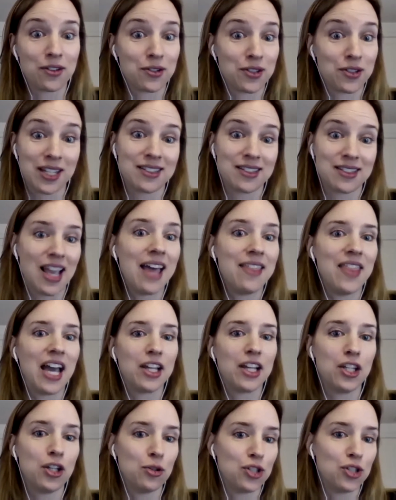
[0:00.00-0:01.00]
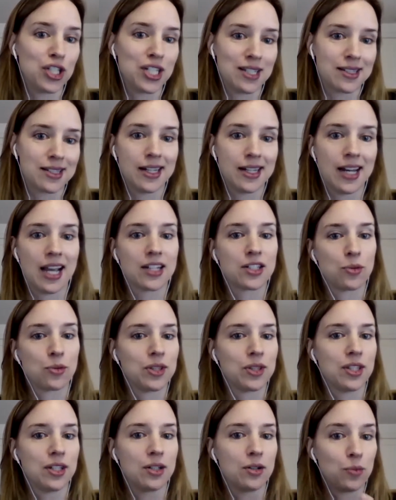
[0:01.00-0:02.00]
other things, and that huge disconnect
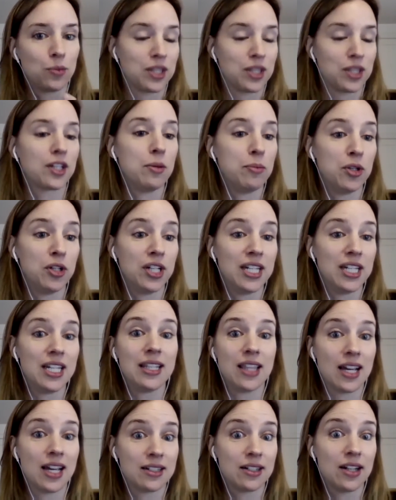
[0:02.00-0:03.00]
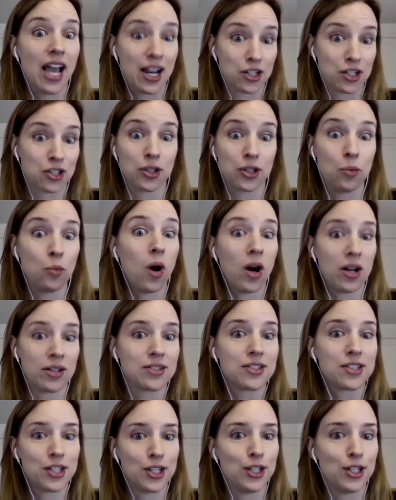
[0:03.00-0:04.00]
with the community that actually
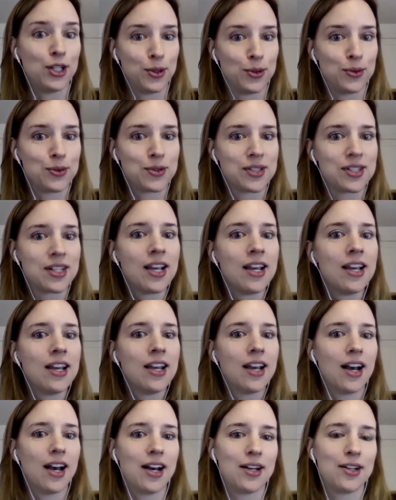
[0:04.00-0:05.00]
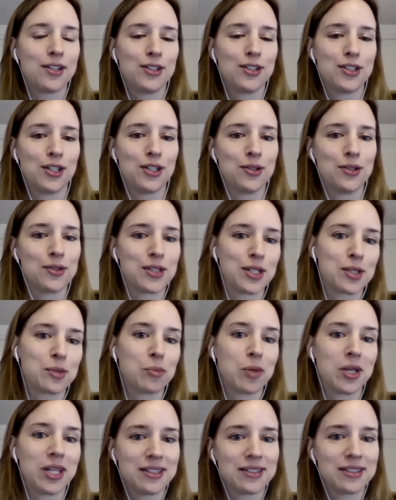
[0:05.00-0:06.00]
wants to use this
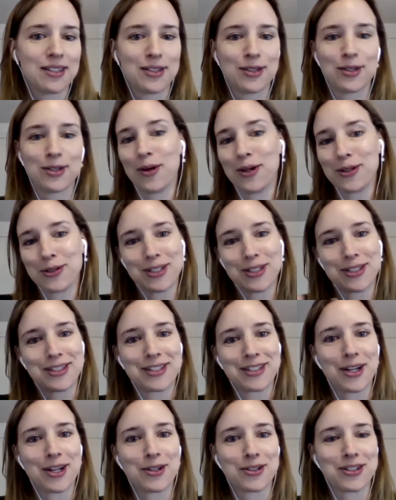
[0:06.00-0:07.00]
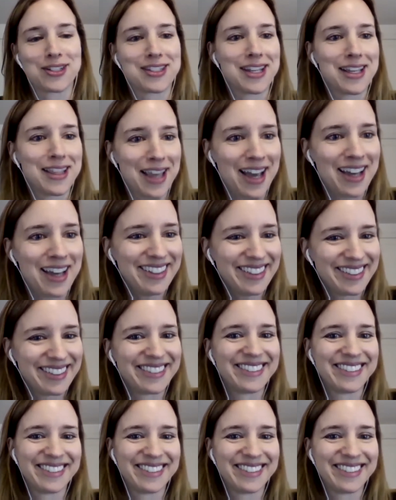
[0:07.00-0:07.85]
place. So I'll just say that.